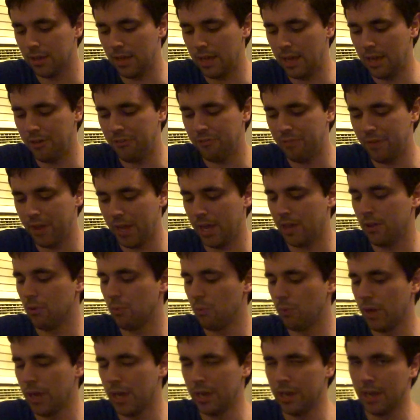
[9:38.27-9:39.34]
if and
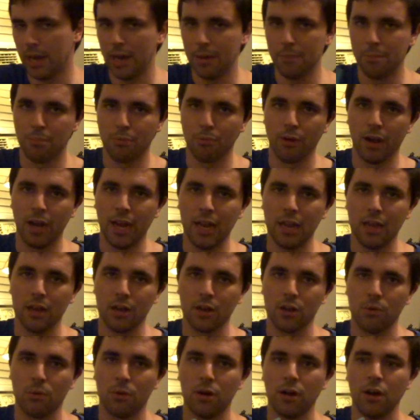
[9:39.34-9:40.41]
when I break a
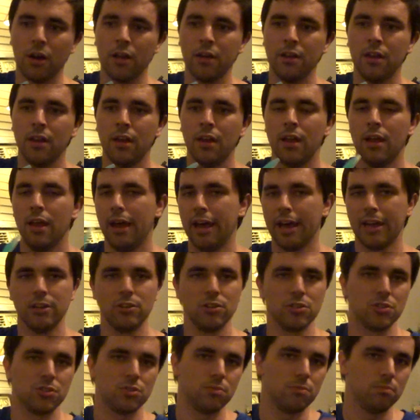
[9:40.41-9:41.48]
quad, I can
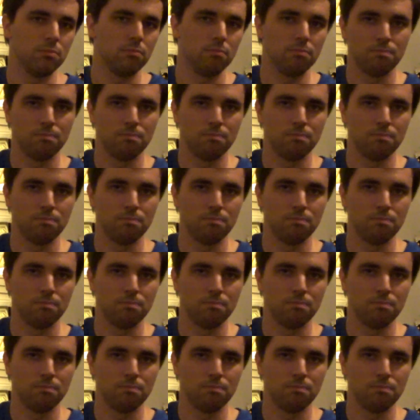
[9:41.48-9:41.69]
just